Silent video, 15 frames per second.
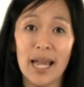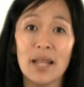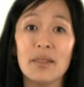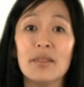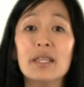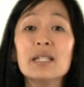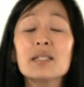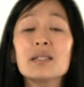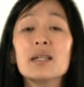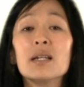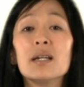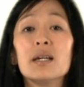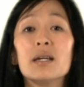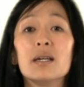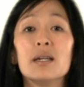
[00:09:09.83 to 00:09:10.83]
And this
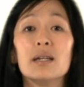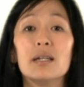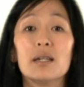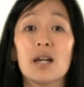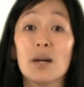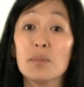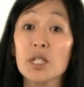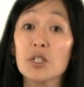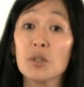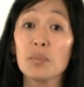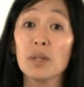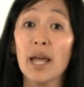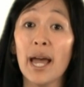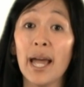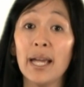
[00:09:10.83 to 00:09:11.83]
comes into
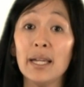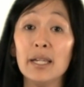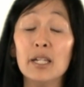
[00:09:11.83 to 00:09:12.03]
play